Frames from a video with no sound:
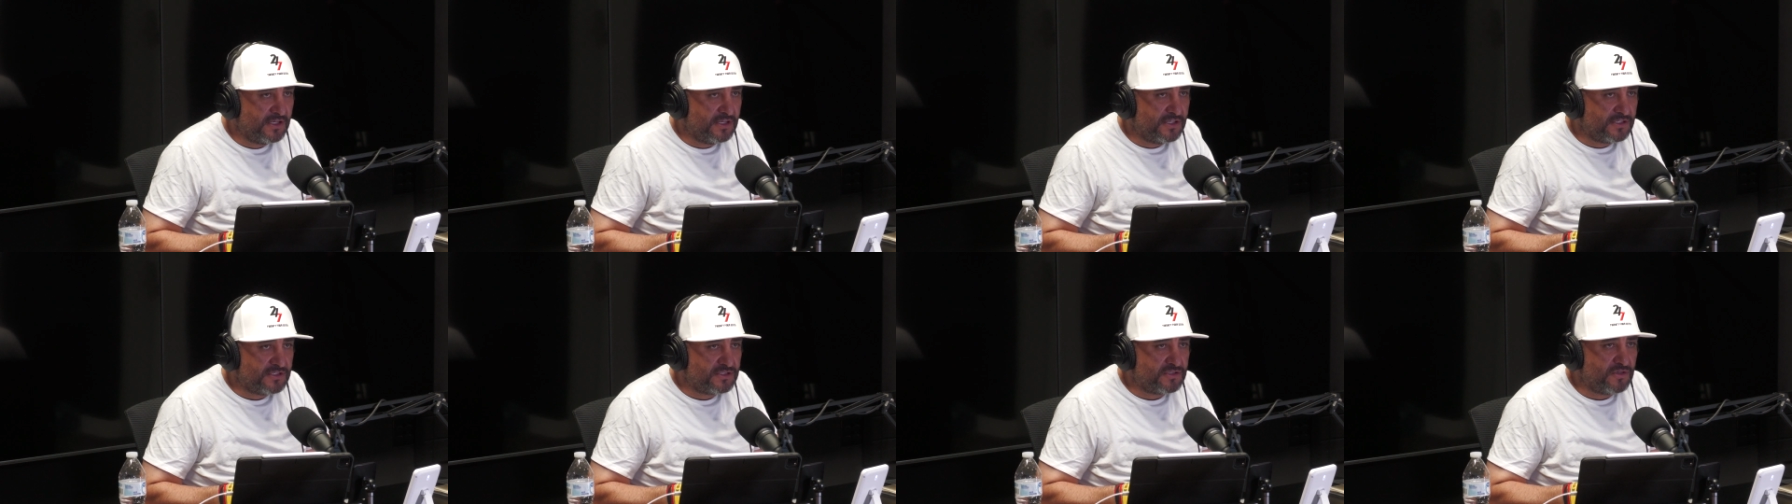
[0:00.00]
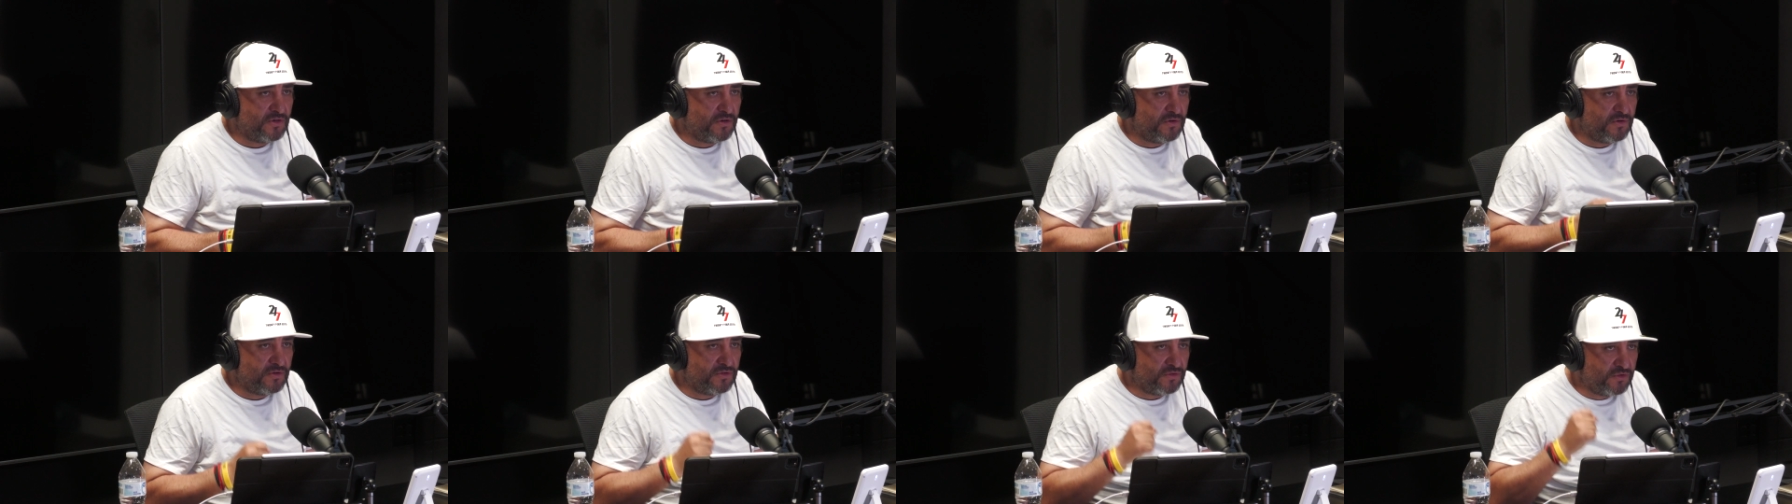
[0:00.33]

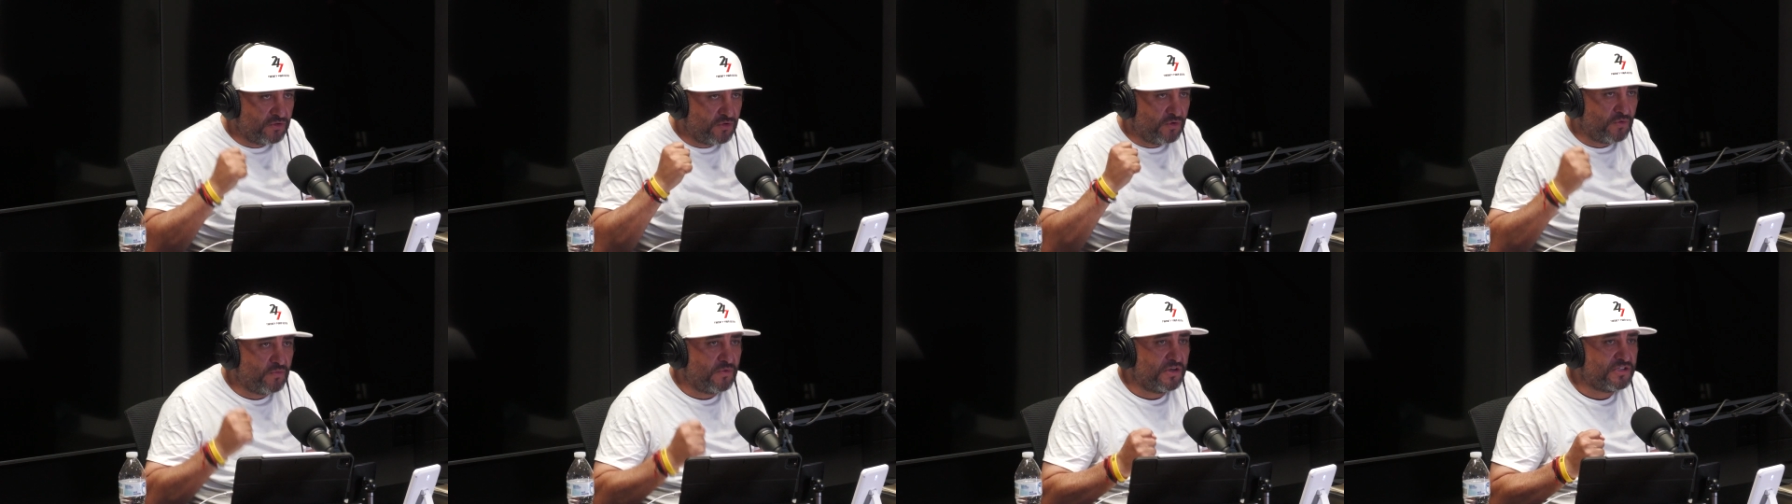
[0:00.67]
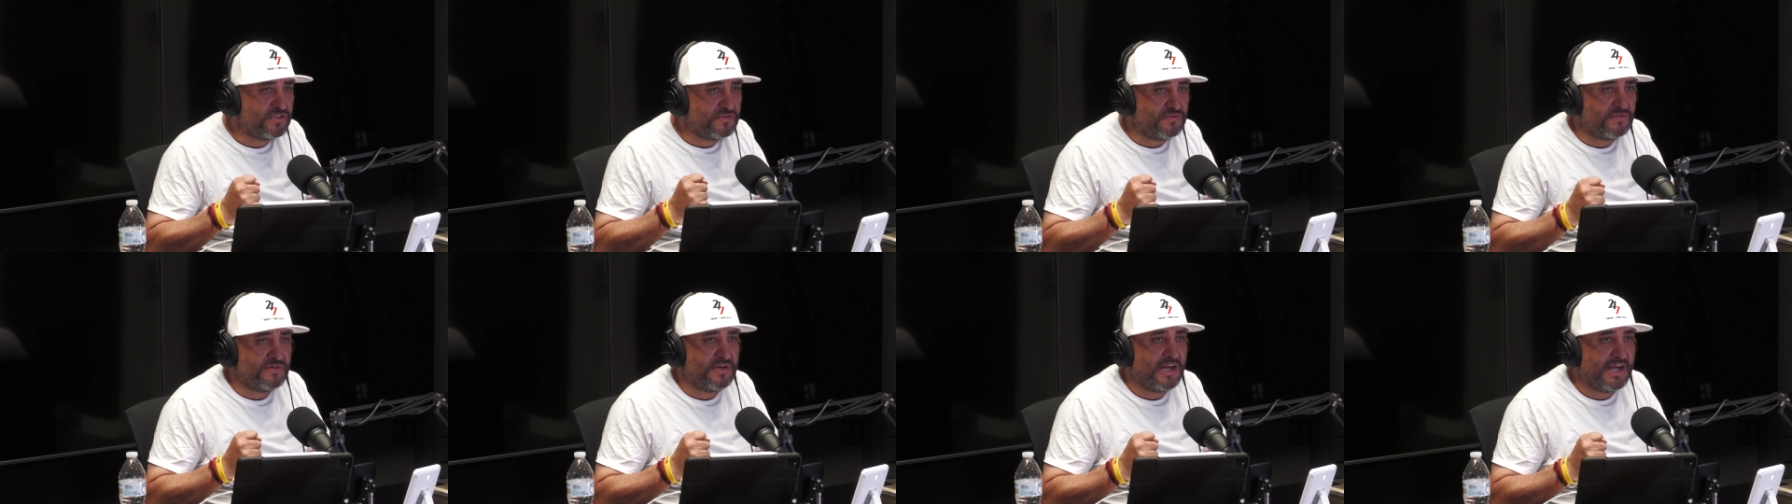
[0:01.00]
so do
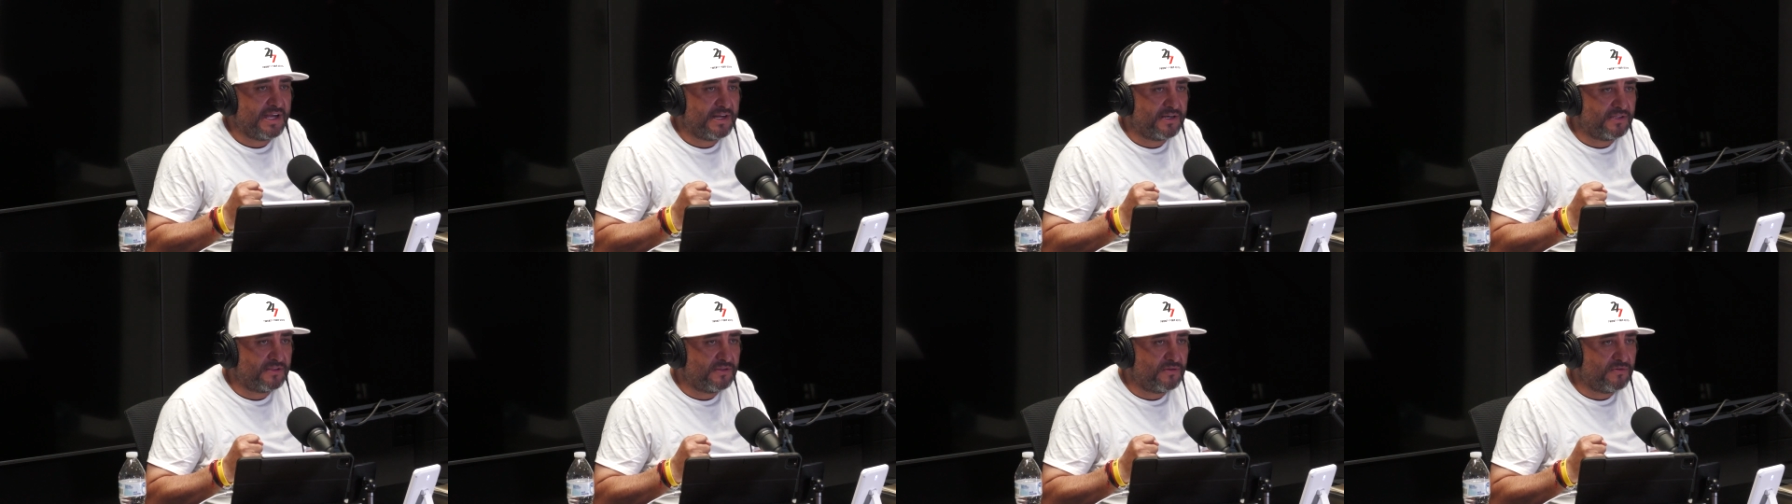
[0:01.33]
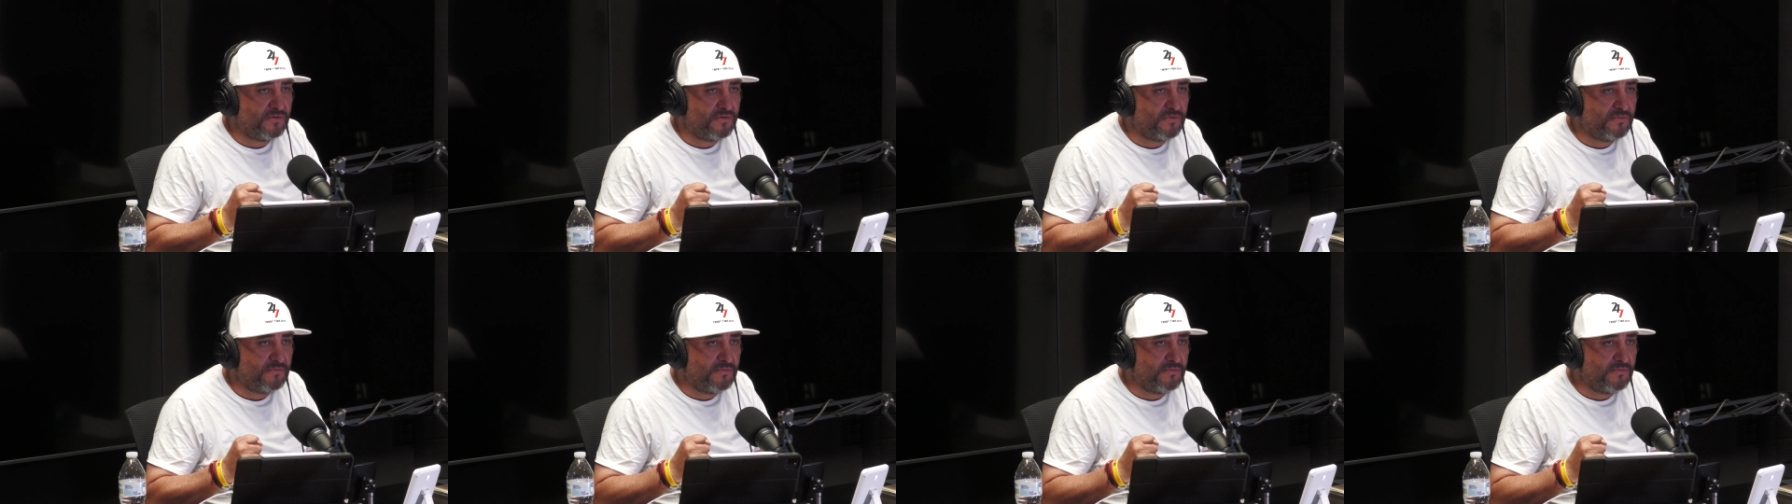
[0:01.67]
what you got to do.